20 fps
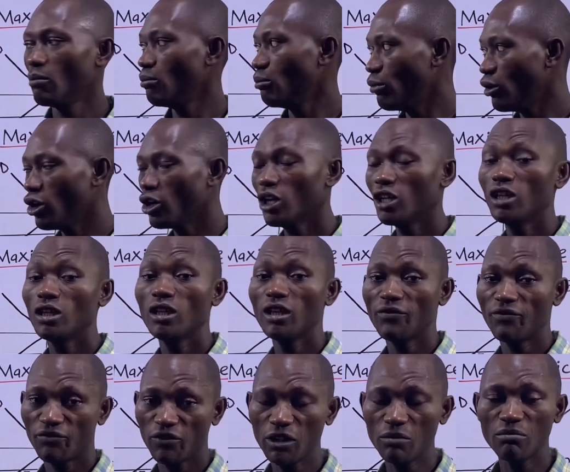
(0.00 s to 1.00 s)
But in a
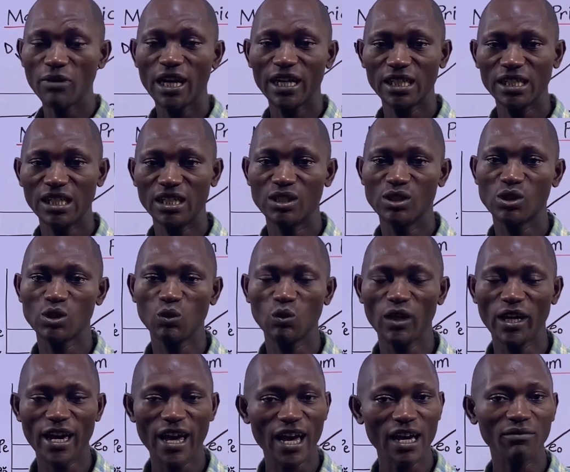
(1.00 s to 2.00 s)
free market, you
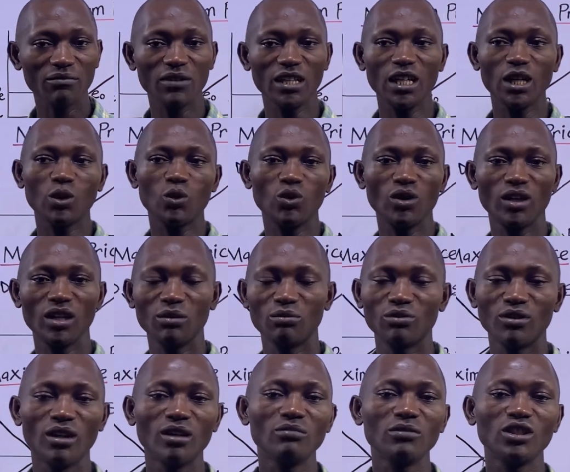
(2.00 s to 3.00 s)
will have the
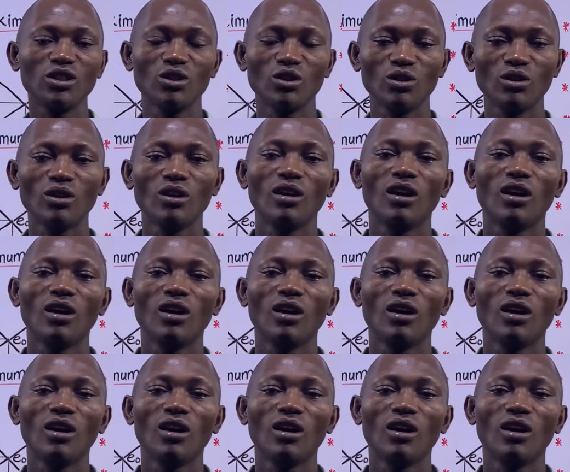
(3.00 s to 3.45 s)
equilibrium,